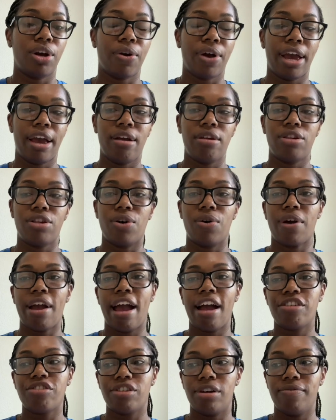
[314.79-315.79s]
Okay, so
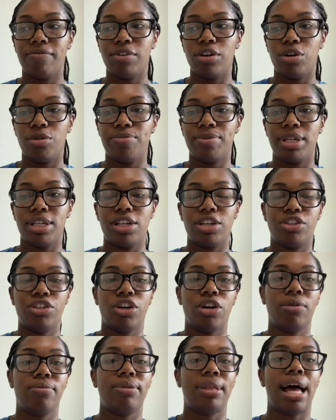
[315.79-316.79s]
cash envelopes is a
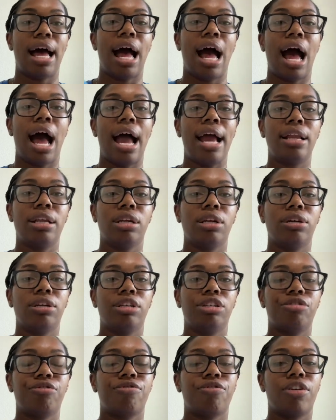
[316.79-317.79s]
term that I
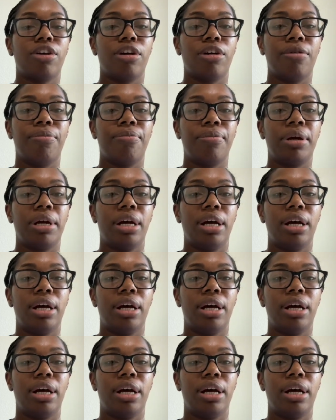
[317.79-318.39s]
learned from